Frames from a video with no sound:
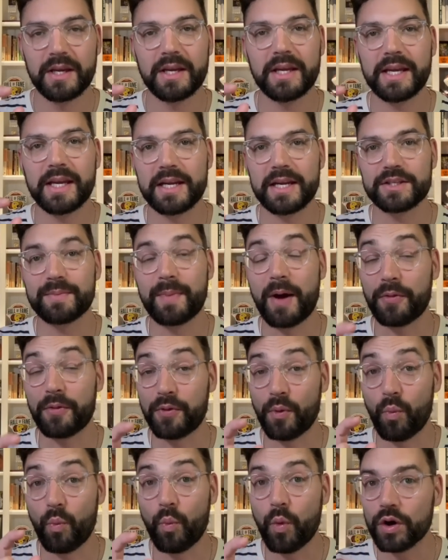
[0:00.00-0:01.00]
It is about
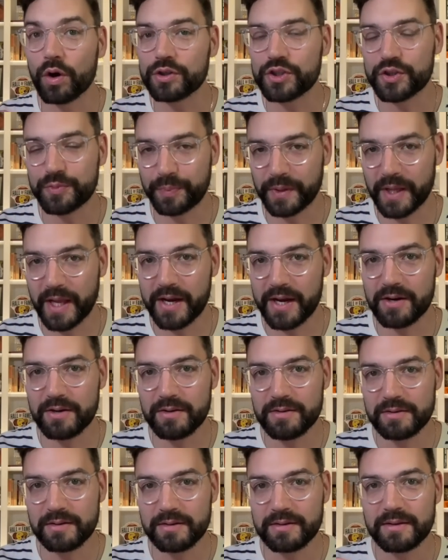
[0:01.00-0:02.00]
the worst
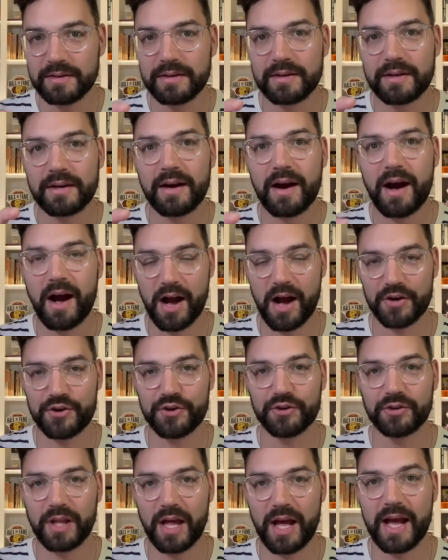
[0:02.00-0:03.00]
player on
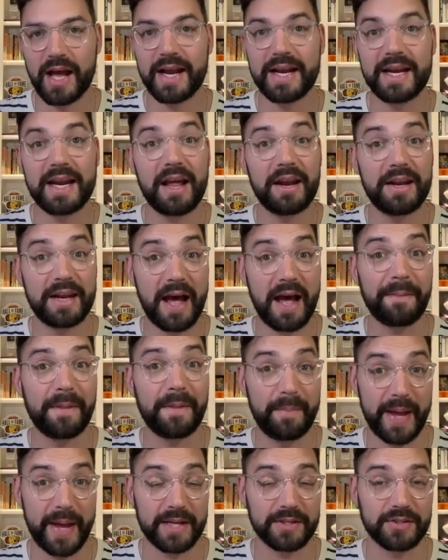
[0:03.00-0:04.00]
your line, not the
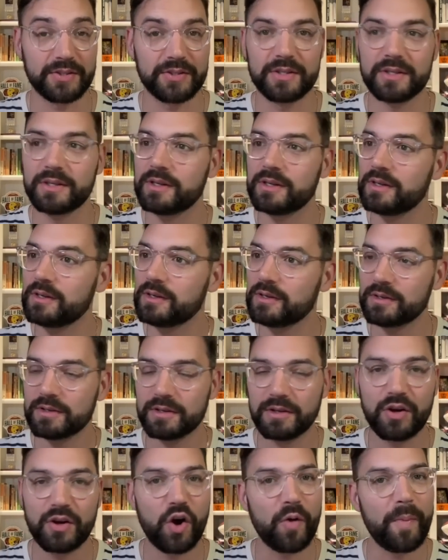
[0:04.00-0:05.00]
best.
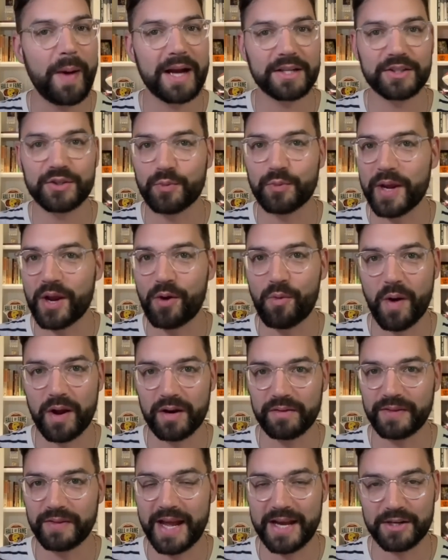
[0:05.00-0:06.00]
Go back to week one
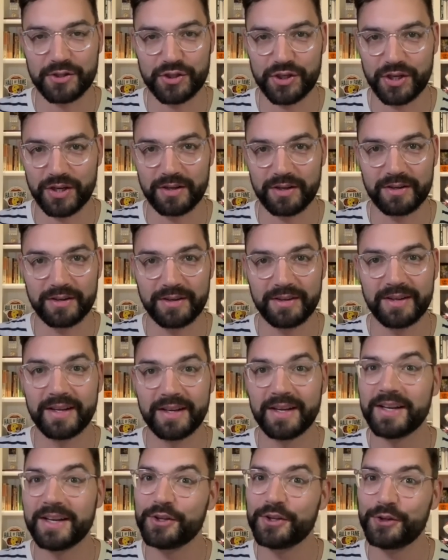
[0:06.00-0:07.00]
of last year.
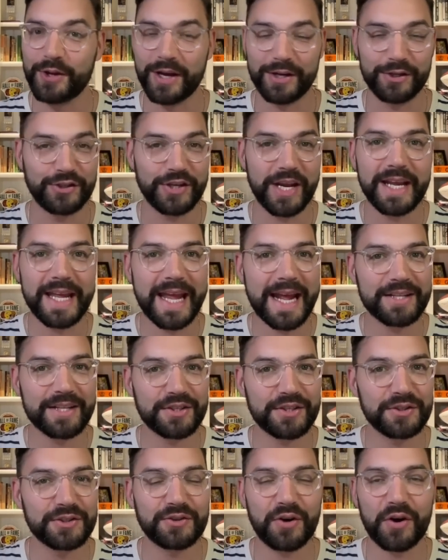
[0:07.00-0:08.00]
You got Jake
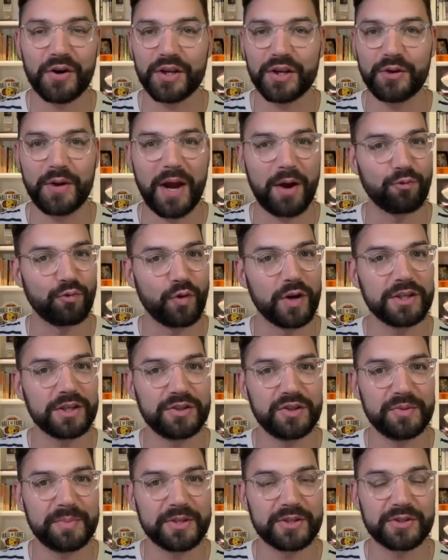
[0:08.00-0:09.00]
Hansen starting. You got Royce
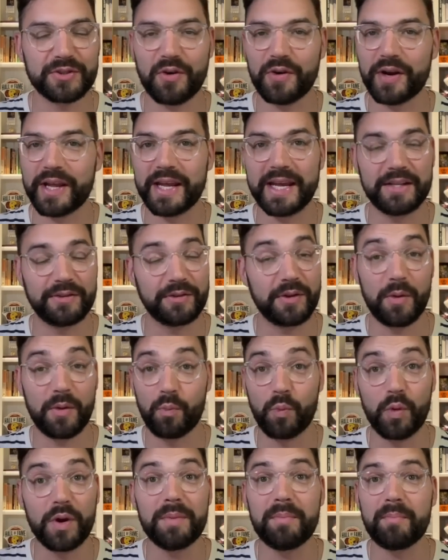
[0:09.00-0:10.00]
Newman starting. It
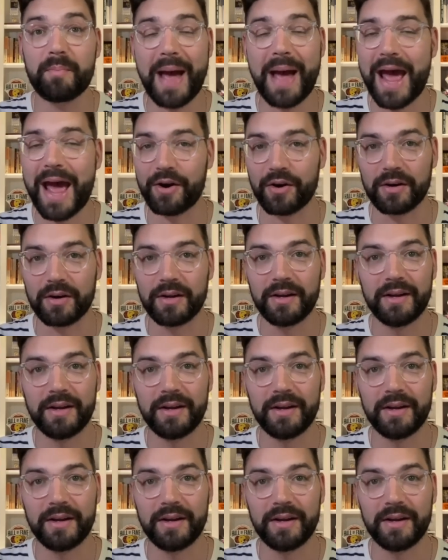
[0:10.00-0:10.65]
wouldn't matter